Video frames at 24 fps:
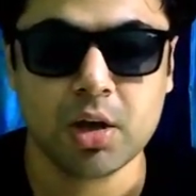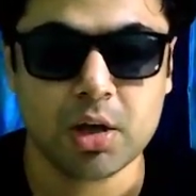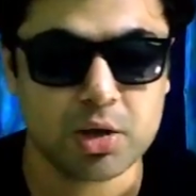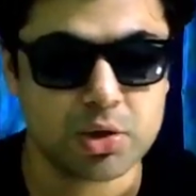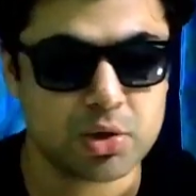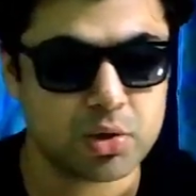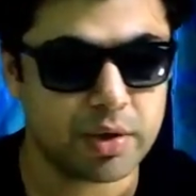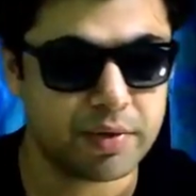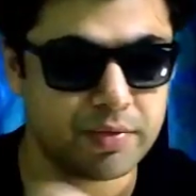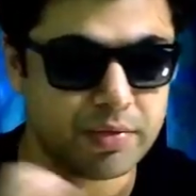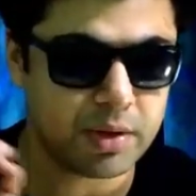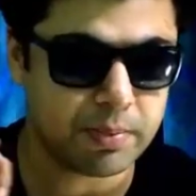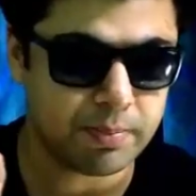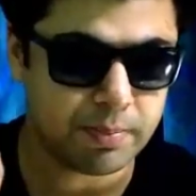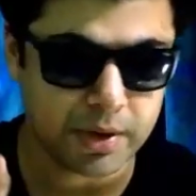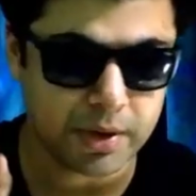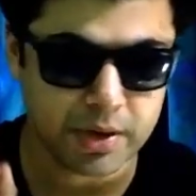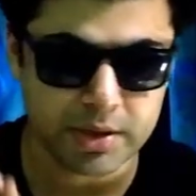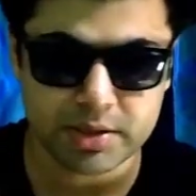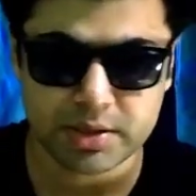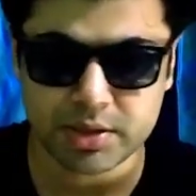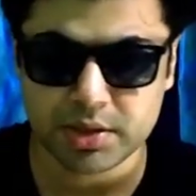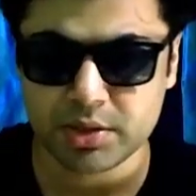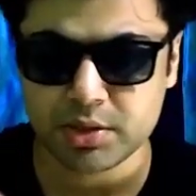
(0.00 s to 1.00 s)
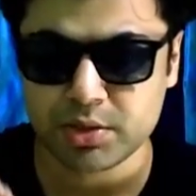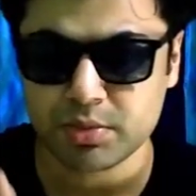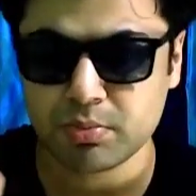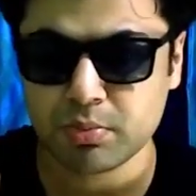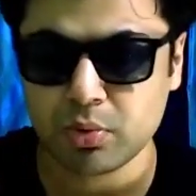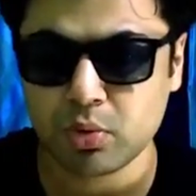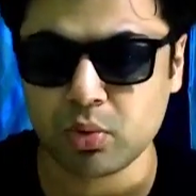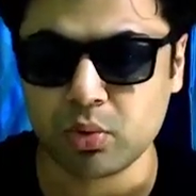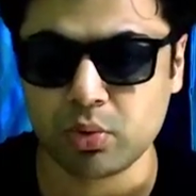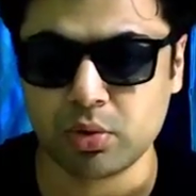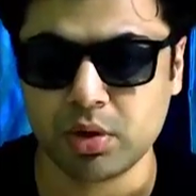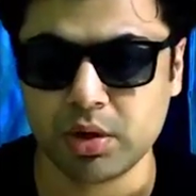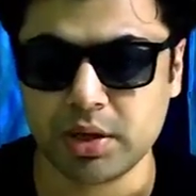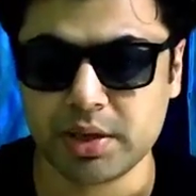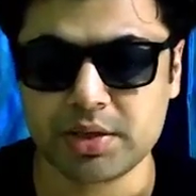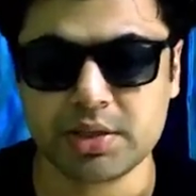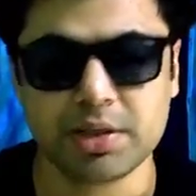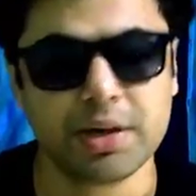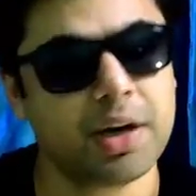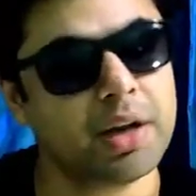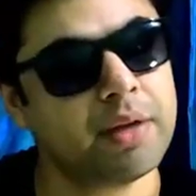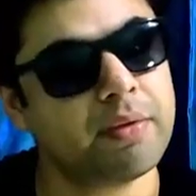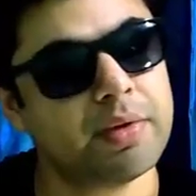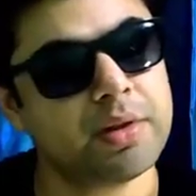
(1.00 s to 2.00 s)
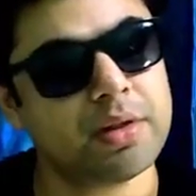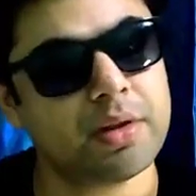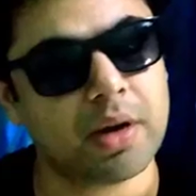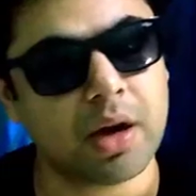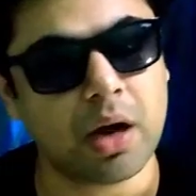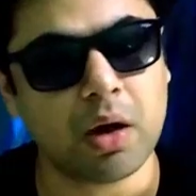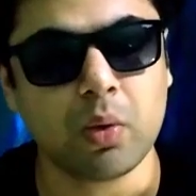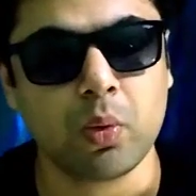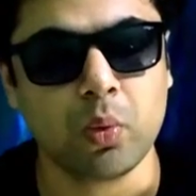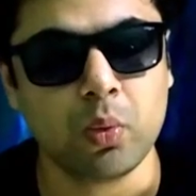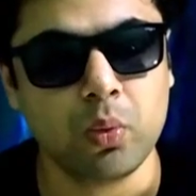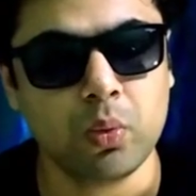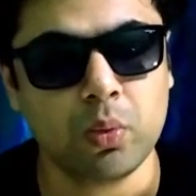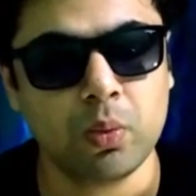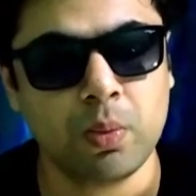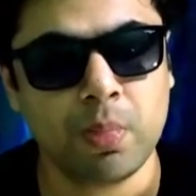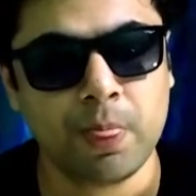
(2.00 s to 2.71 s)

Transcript: So if the person's moon is sitting with Rahu,